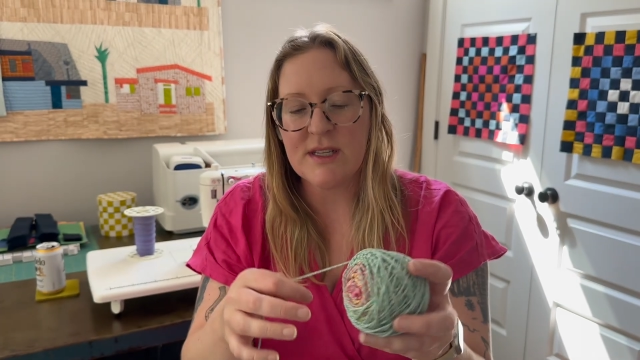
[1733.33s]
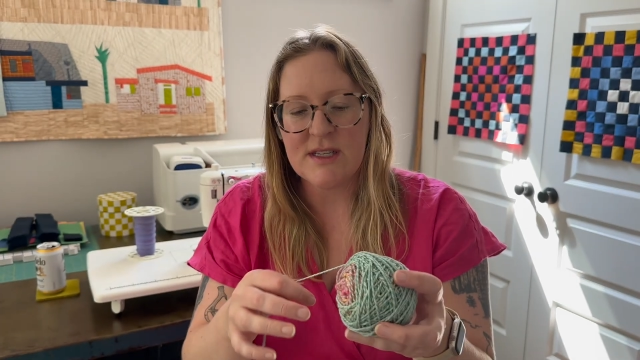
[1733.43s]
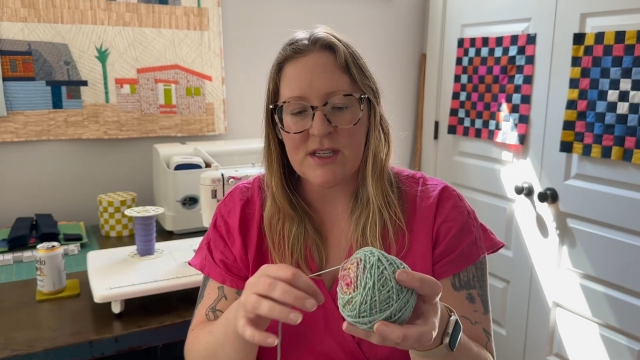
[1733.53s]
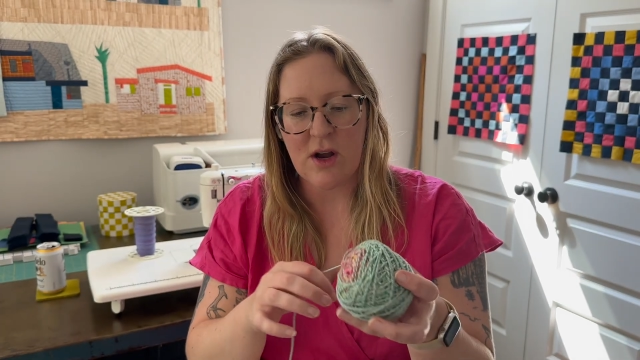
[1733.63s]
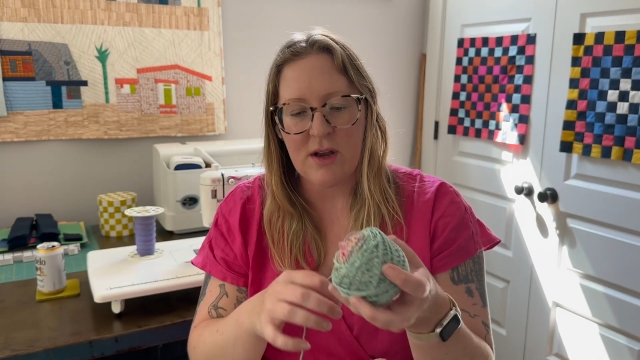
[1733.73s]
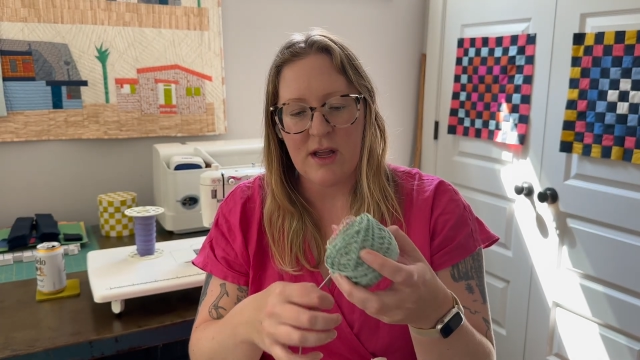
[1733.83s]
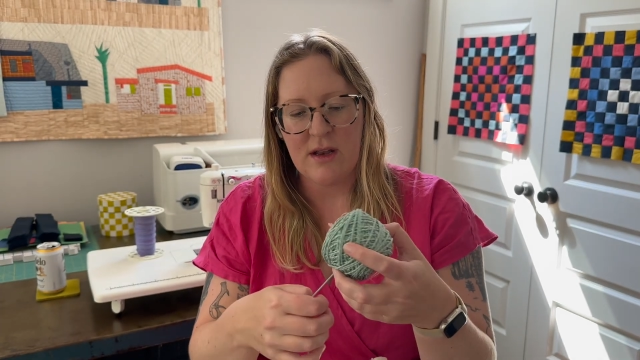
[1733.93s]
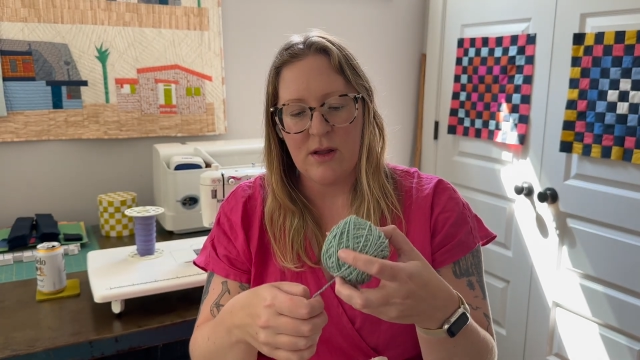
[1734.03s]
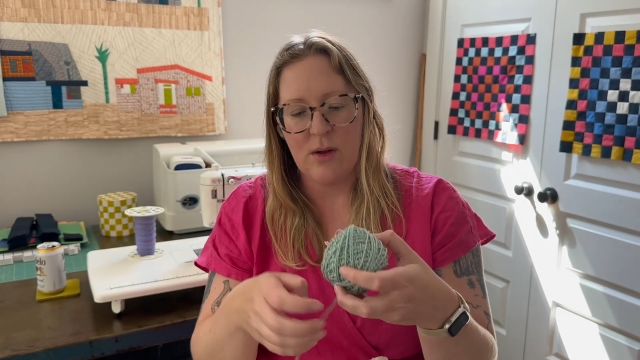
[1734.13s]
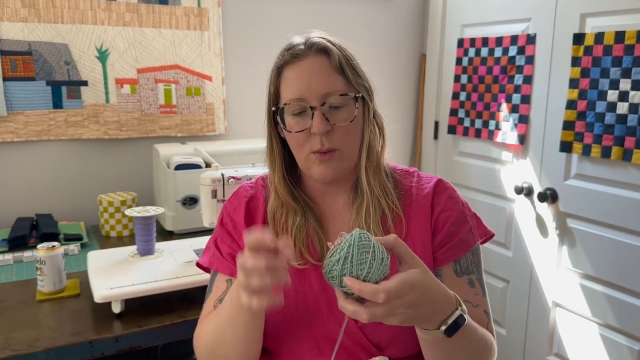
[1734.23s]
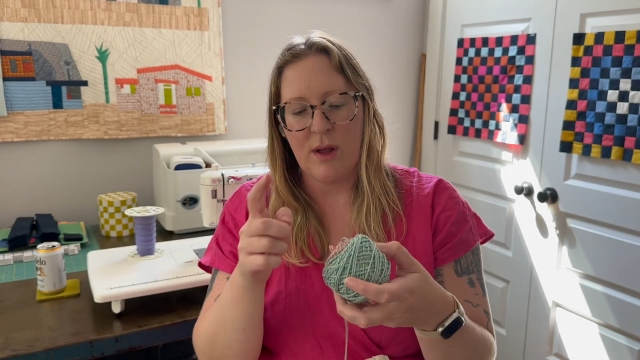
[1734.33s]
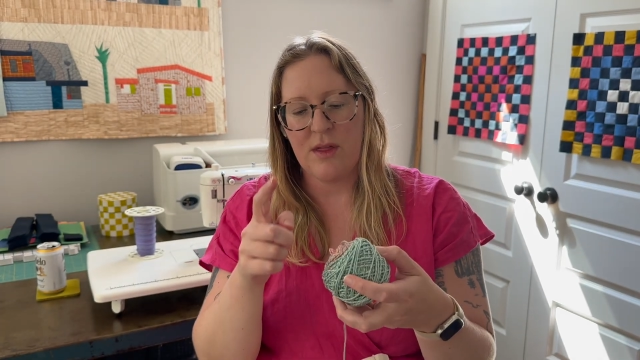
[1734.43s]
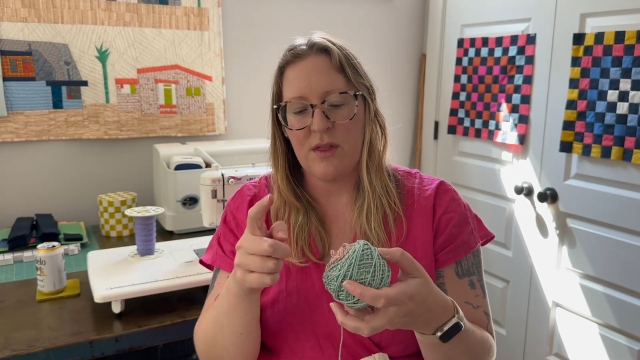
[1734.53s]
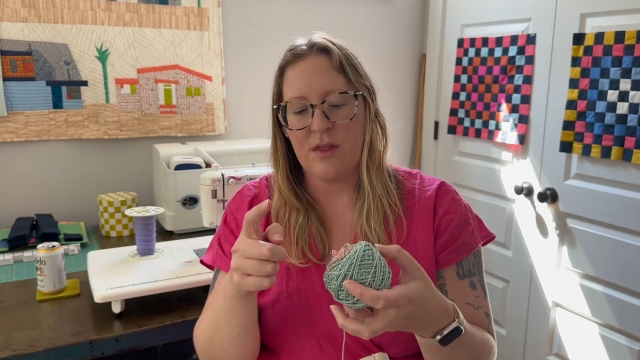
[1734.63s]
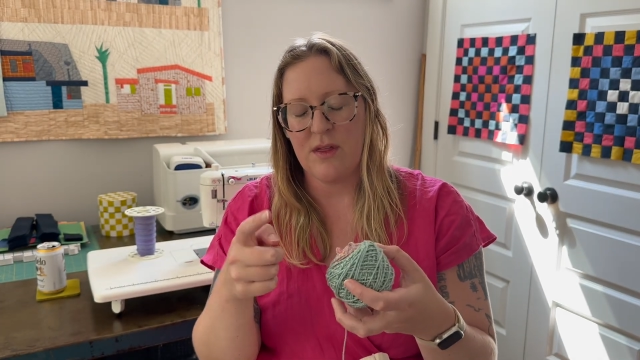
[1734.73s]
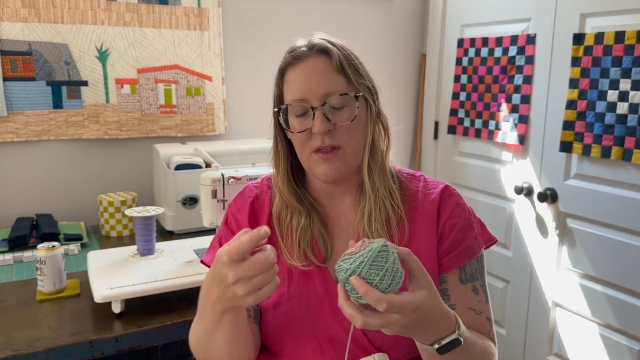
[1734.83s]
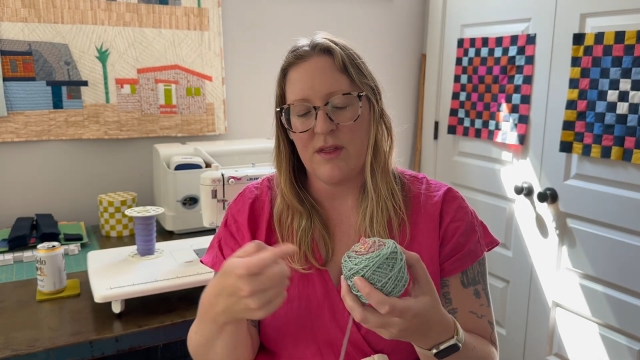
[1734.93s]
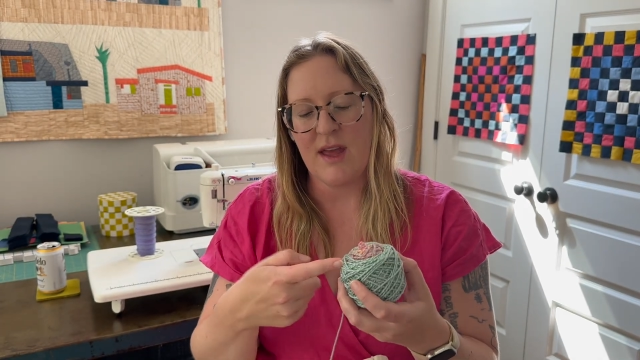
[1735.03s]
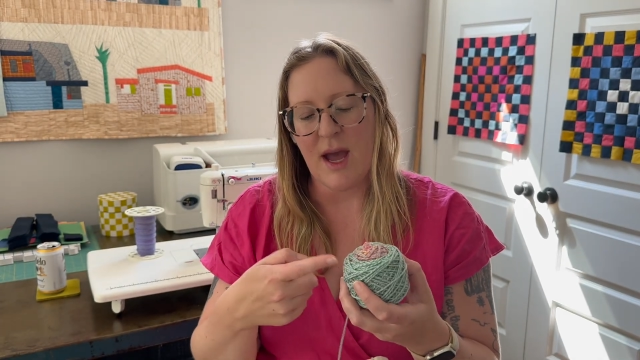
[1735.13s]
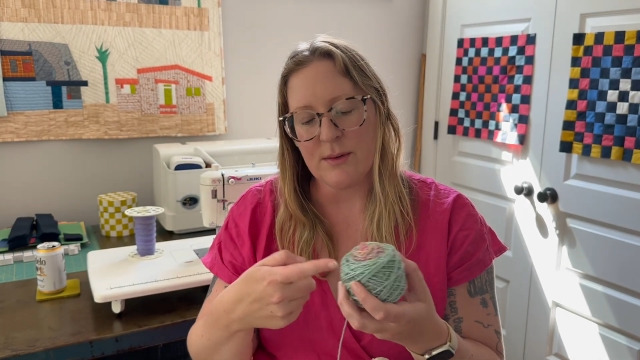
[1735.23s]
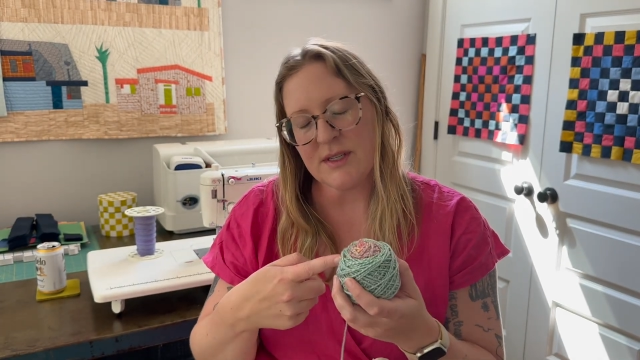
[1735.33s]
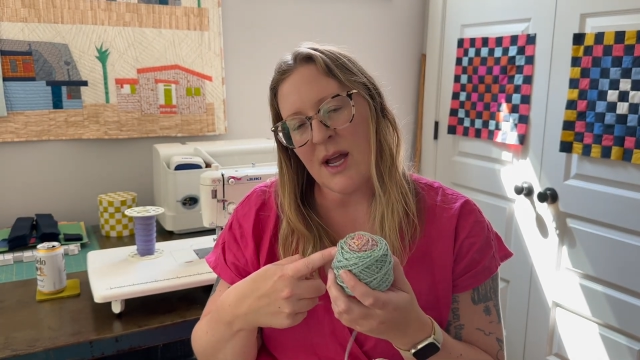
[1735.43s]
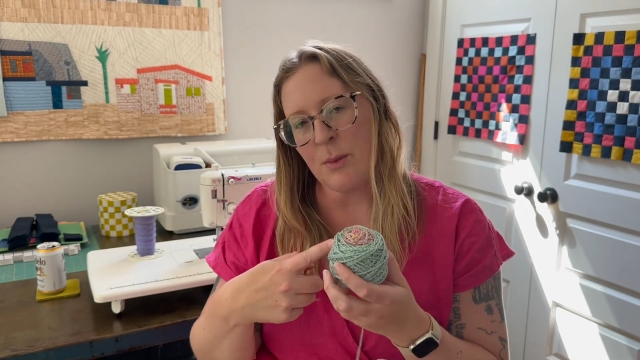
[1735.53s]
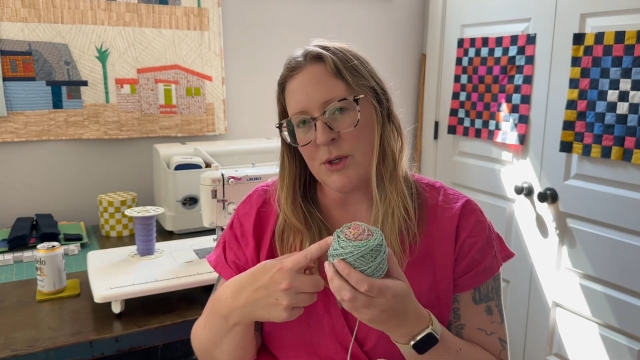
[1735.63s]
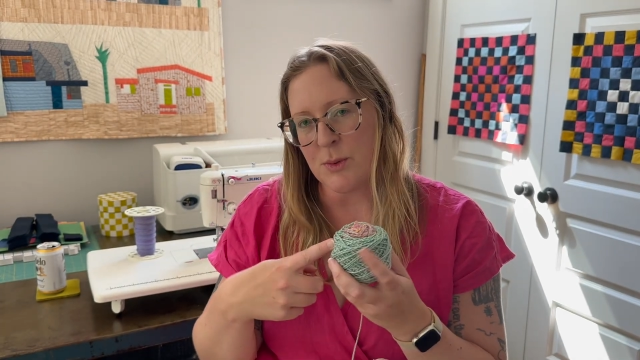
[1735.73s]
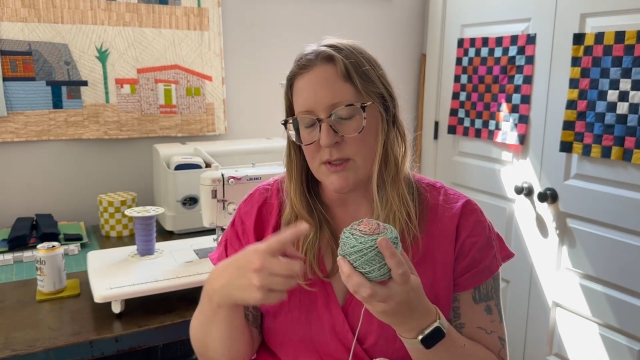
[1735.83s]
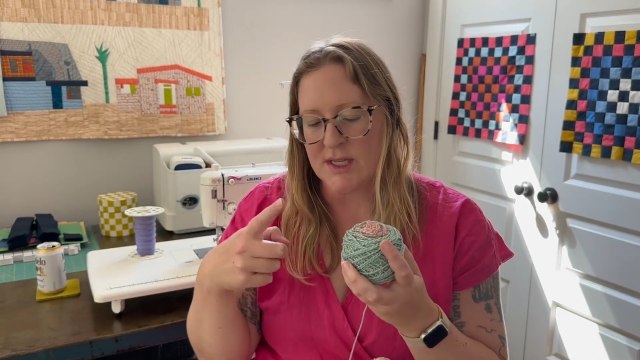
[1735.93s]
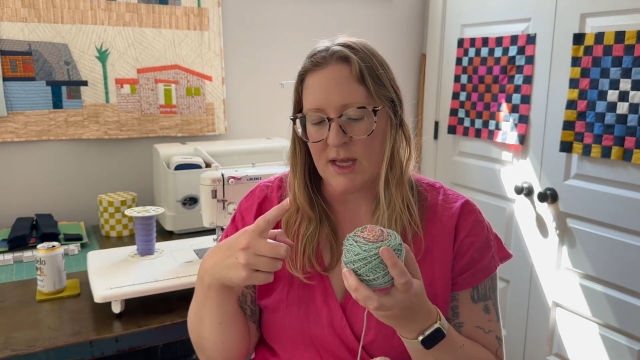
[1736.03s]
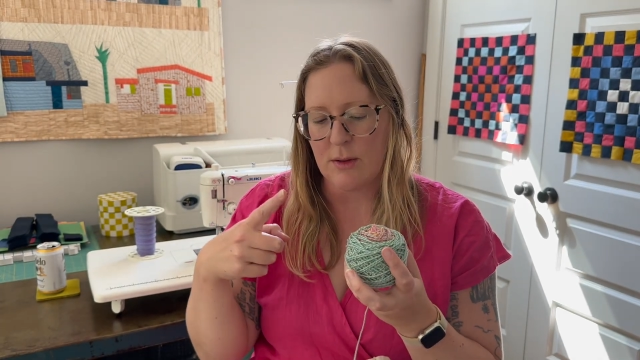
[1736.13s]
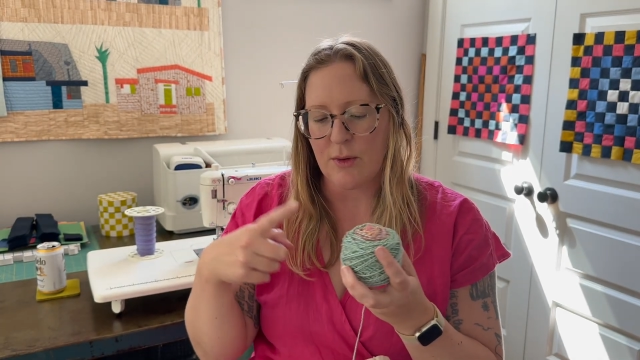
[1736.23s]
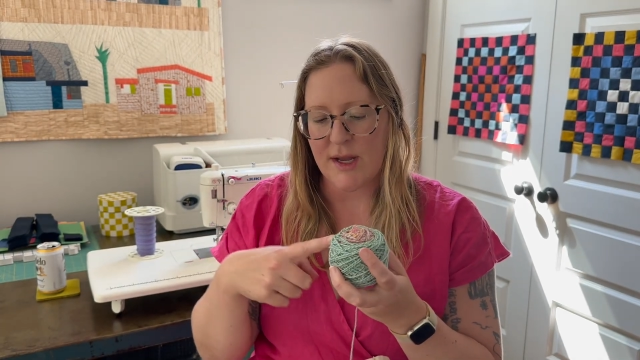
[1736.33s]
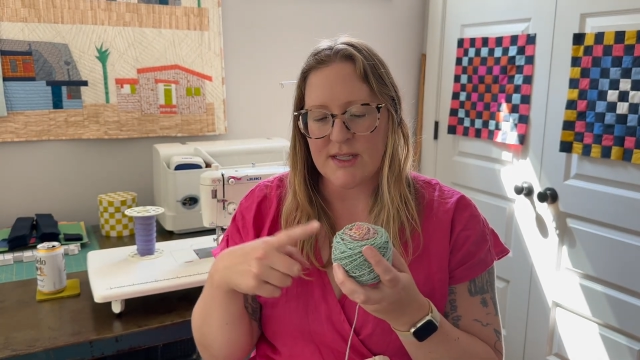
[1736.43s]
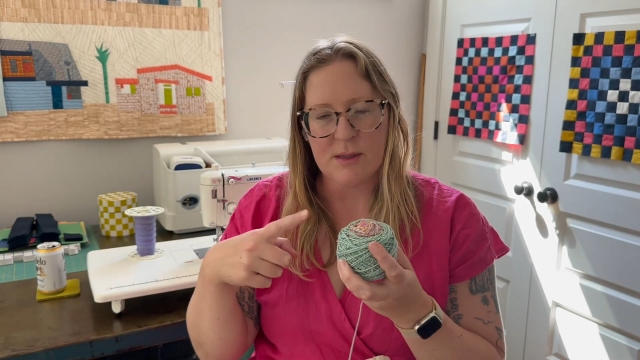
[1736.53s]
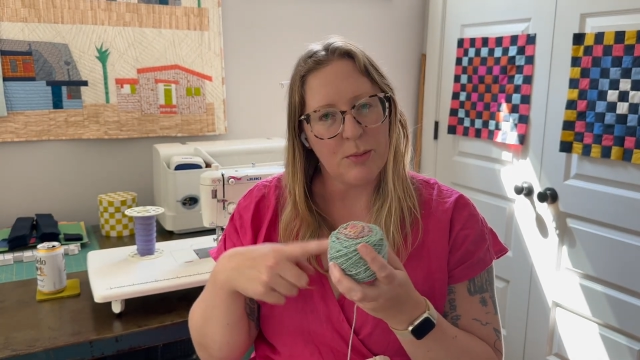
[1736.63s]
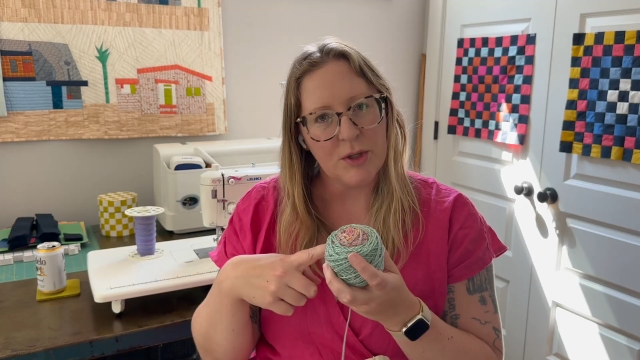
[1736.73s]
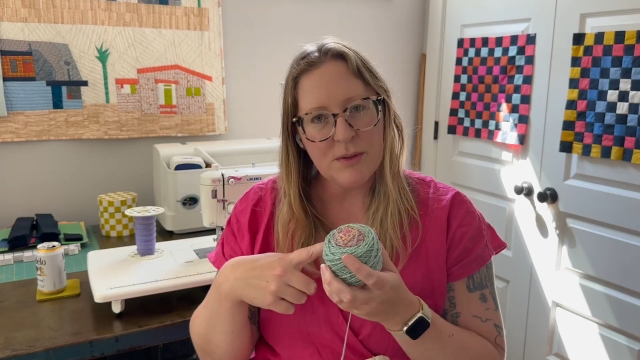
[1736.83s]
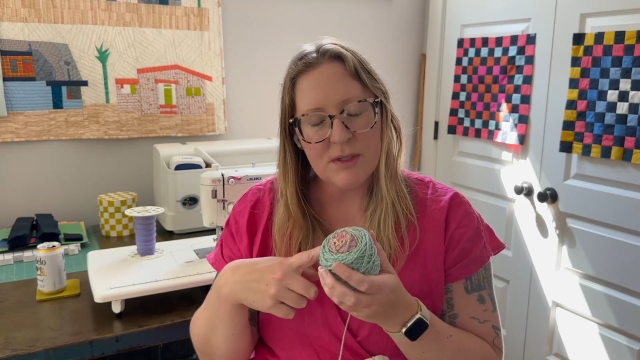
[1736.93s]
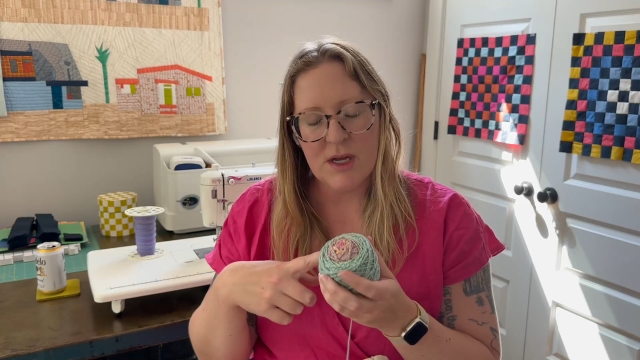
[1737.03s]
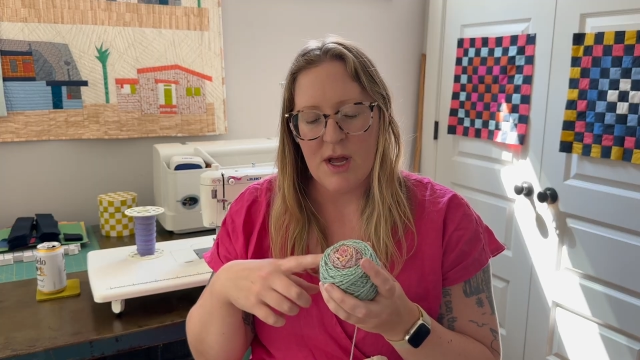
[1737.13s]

started with the outside, which was like greens and blues,